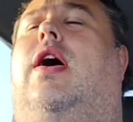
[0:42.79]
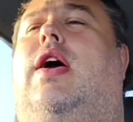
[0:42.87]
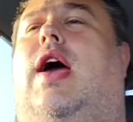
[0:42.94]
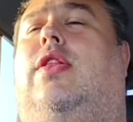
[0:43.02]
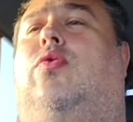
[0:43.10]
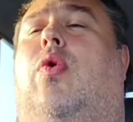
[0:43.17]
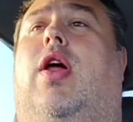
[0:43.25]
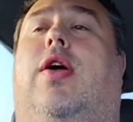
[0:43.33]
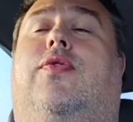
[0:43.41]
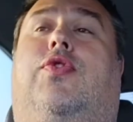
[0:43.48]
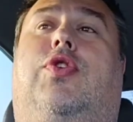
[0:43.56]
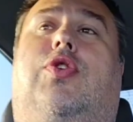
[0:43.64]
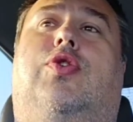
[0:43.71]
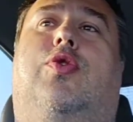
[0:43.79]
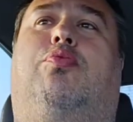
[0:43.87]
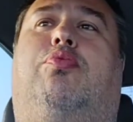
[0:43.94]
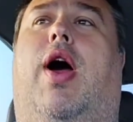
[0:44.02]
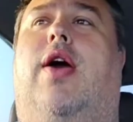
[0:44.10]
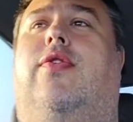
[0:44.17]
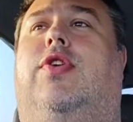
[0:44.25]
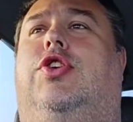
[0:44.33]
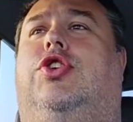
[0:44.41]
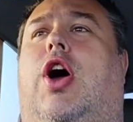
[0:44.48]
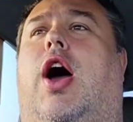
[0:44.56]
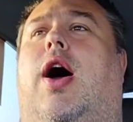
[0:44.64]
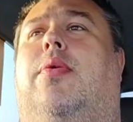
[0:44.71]
I had quite a few private
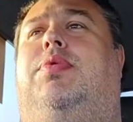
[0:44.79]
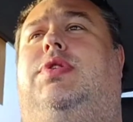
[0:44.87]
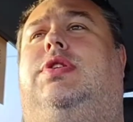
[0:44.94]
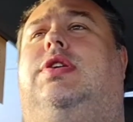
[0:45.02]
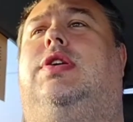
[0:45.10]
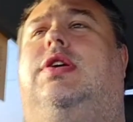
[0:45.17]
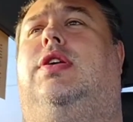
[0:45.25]
jobs